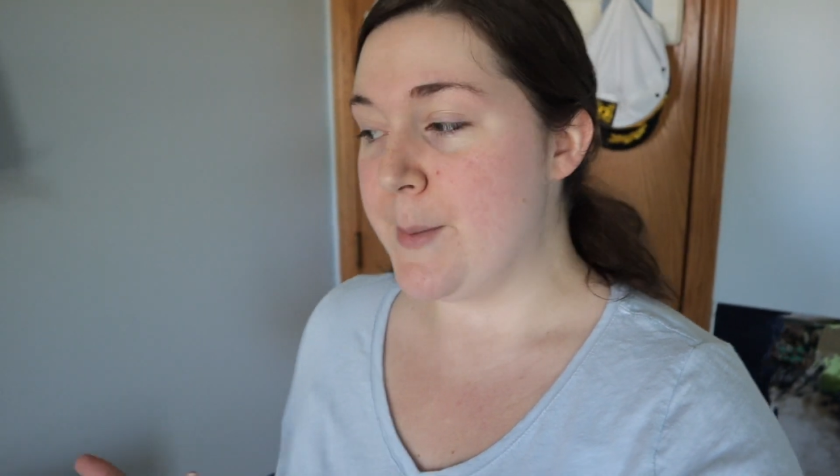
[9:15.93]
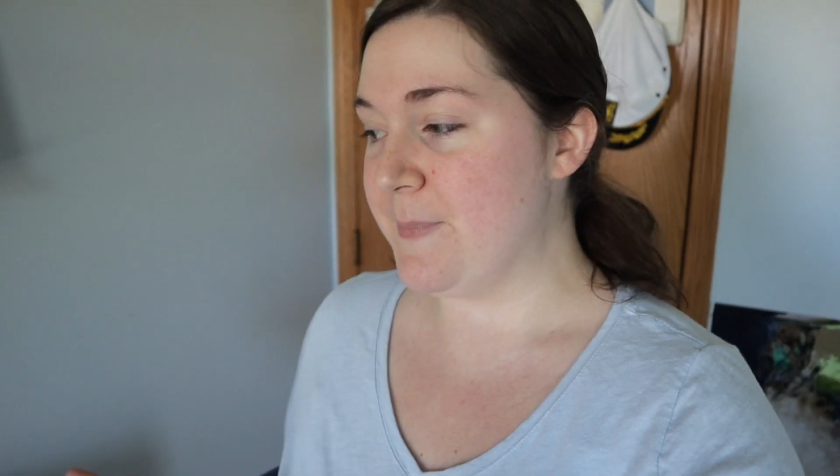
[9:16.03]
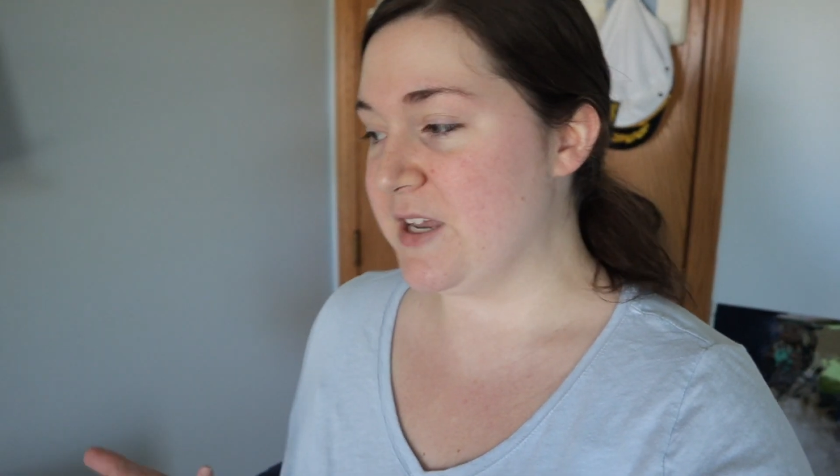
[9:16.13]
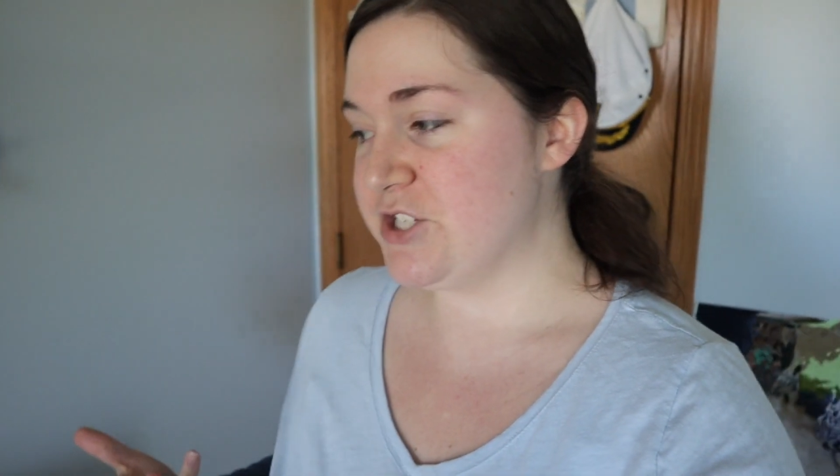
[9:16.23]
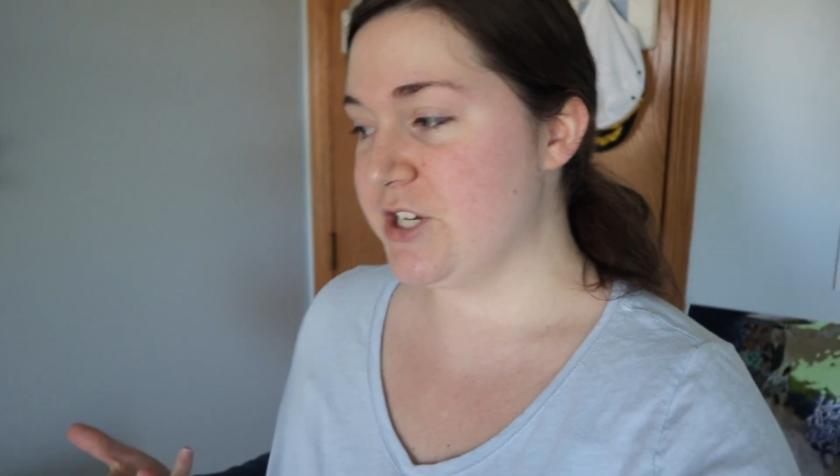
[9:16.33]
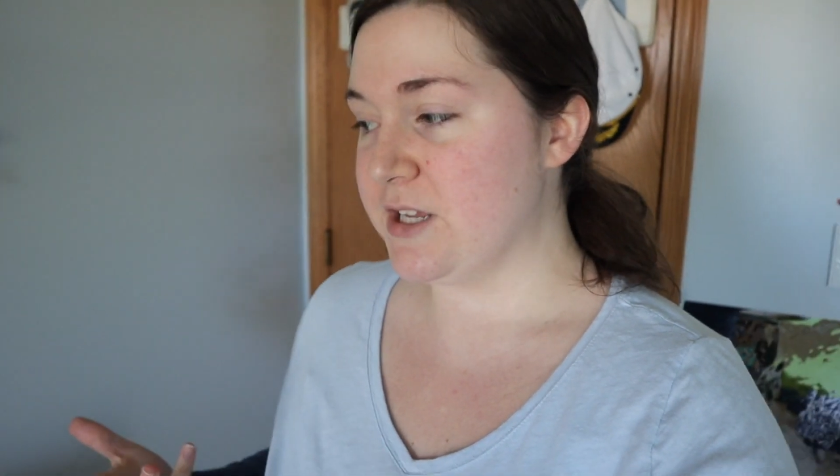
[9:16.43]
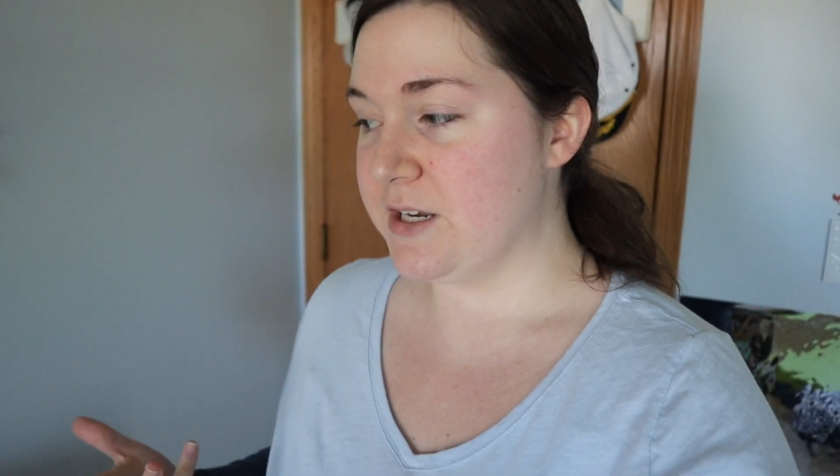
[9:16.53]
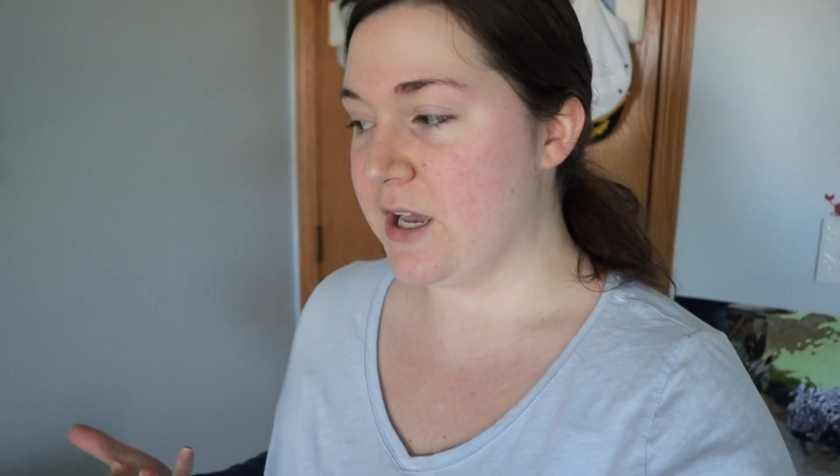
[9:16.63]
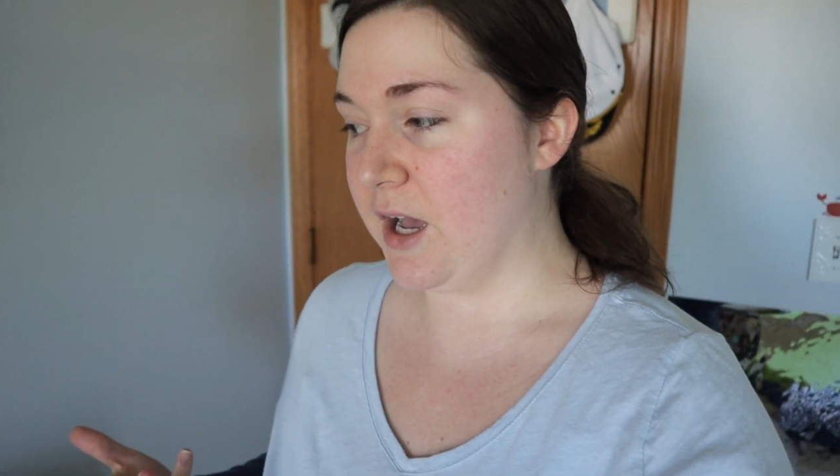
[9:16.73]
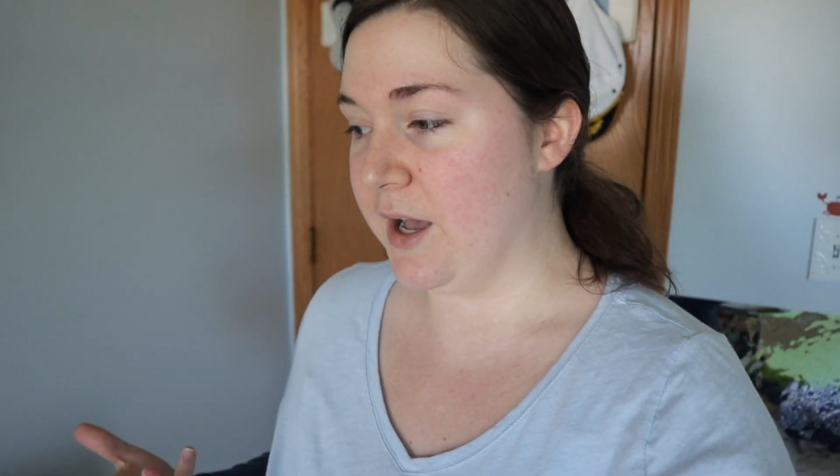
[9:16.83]

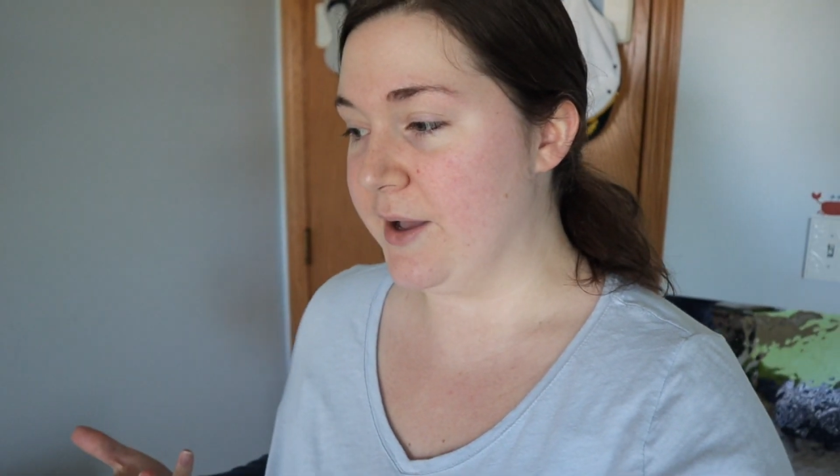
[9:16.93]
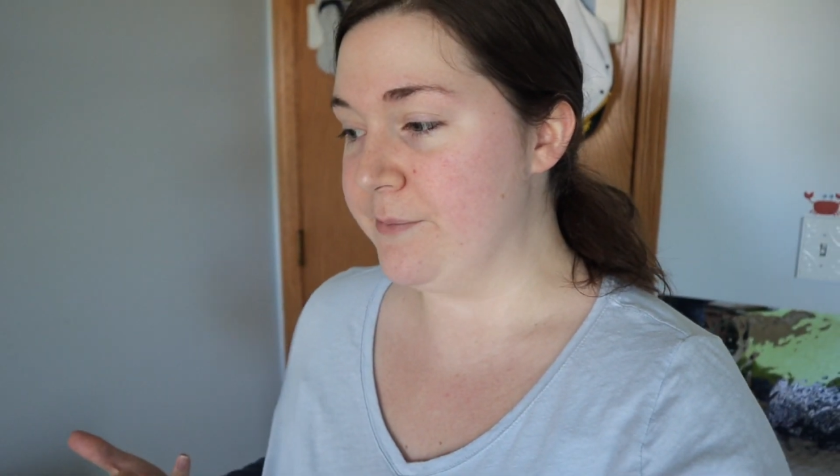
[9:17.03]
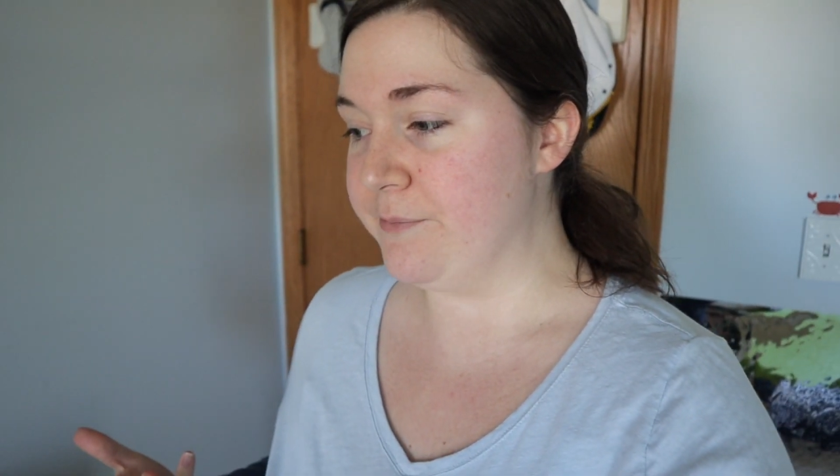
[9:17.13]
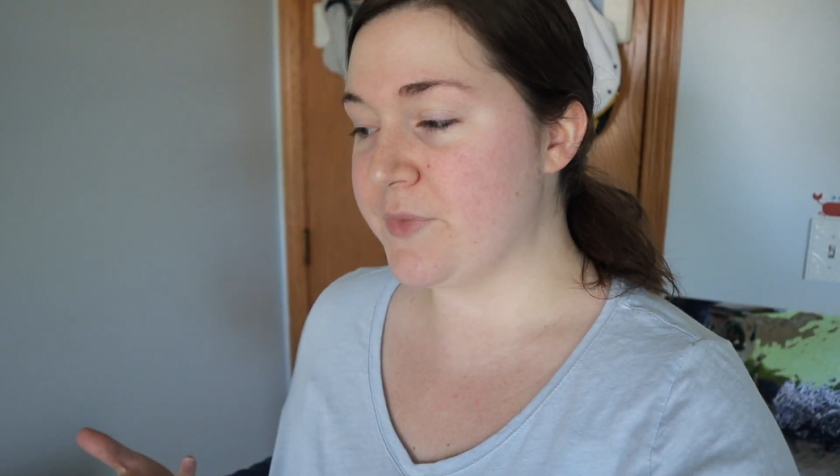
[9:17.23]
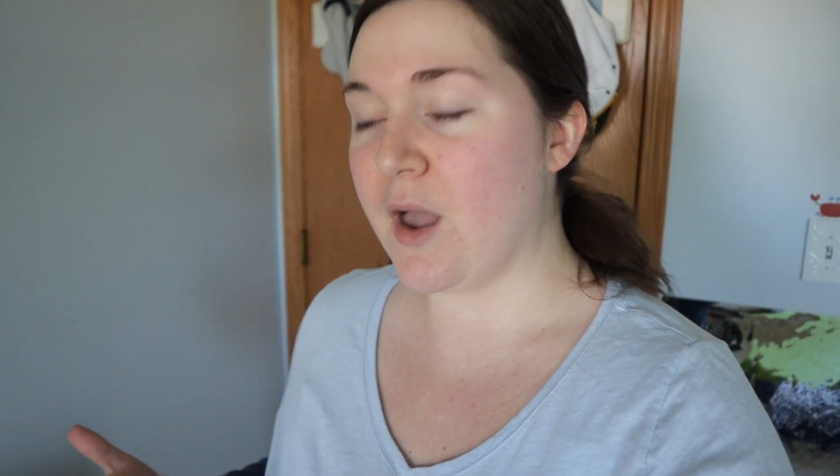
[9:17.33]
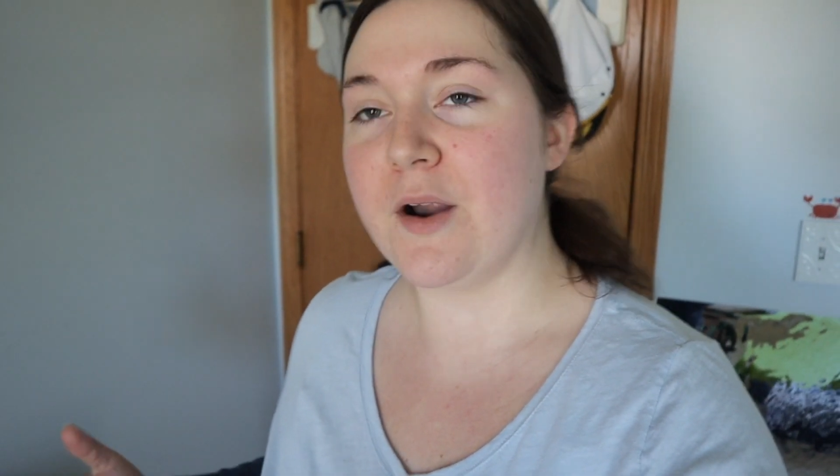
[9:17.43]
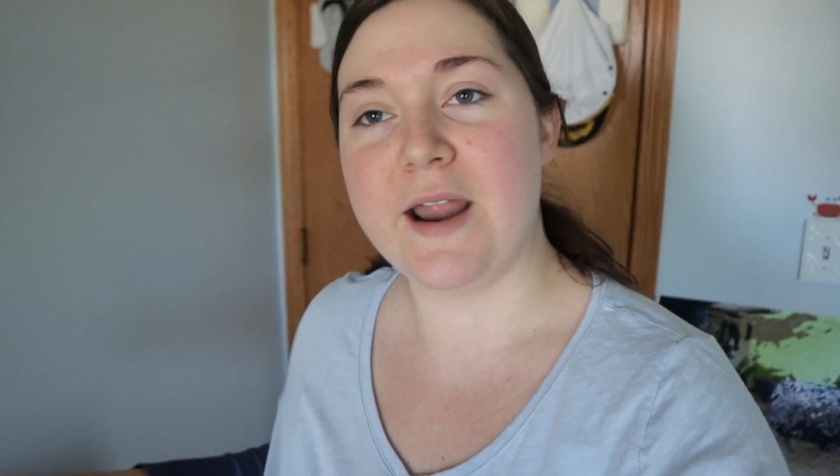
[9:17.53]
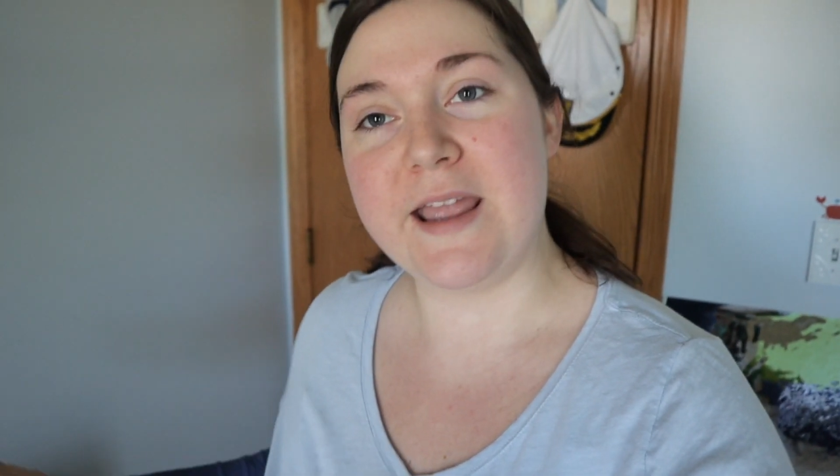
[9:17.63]
mention our